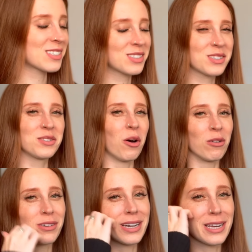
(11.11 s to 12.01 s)
It's
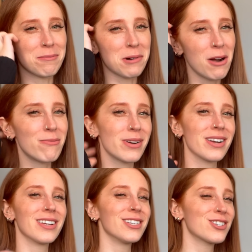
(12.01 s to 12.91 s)
not really
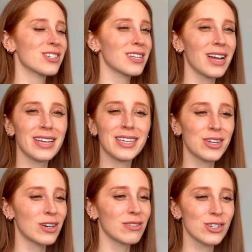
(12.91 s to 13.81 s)
appropriate like
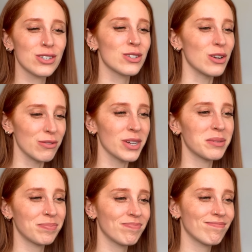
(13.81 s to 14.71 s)
Eurovision's
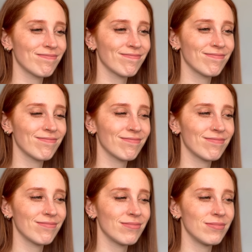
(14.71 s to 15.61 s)
over.
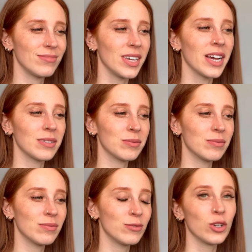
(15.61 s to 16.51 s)
Yeah,
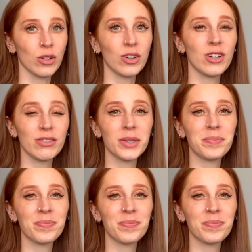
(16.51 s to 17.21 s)
full on over.